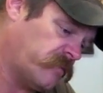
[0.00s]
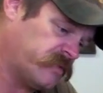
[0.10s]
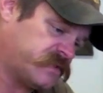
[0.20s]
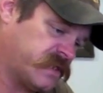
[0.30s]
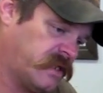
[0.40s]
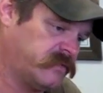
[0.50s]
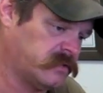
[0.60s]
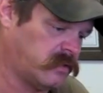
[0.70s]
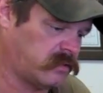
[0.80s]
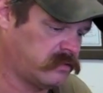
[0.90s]
up inside the
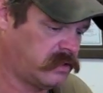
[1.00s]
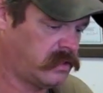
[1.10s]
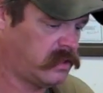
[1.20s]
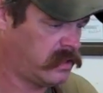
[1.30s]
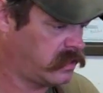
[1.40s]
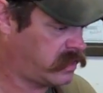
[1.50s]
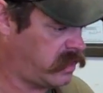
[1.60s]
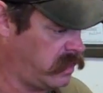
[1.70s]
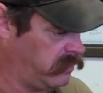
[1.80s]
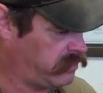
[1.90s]
little
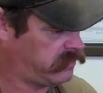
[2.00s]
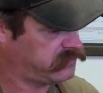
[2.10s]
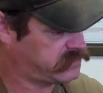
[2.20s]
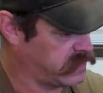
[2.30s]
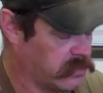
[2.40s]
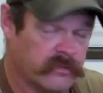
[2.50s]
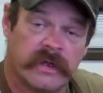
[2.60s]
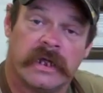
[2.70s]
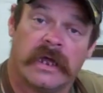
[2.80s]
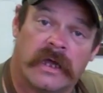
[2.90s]
cup. So
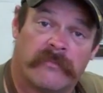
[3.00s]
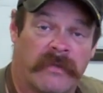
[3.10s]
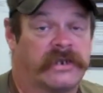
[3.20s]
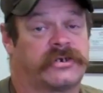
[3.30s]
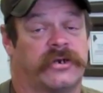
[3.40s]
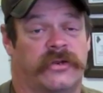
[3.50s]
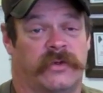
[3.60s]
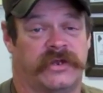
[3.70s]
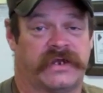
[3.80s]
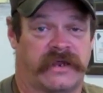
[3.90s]
make sure
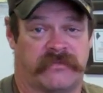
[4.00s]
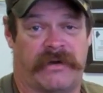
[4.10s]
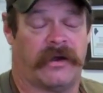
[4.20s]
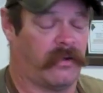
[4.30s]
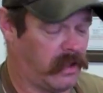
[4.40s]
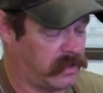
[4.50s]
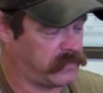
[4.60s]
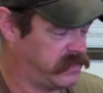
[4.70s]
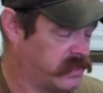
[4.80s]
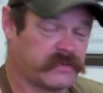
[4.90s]
when you take your barrel off
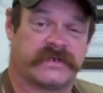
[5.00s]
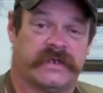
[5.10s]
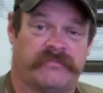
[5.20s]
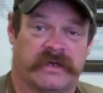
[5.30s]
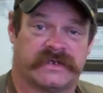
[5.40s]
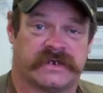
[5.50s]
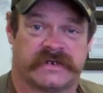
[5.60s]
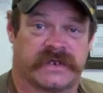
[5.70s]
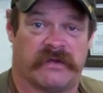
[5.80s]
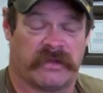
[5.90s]
and you don't see your piston
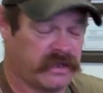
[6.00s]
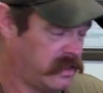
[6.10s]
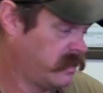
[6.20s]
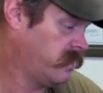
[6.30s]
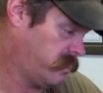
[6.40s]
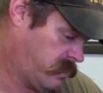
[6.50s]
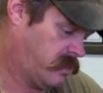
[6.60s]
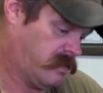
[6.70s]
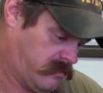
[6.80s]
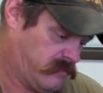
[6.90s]
assembly,
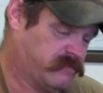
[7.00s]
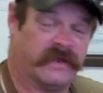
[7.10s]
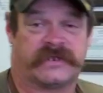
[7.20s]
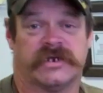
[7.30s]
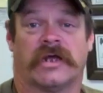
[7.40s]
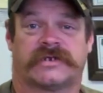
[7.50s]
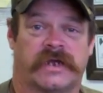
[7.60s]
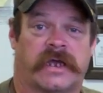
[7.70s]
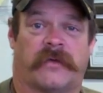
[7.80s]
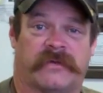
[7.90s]
that it's not
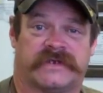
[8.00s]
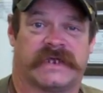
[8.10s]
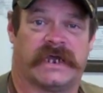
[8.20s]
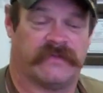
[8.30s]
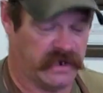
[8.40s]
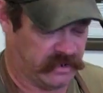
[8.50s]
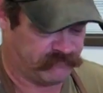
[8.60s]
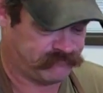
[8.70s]
stuck up inside there.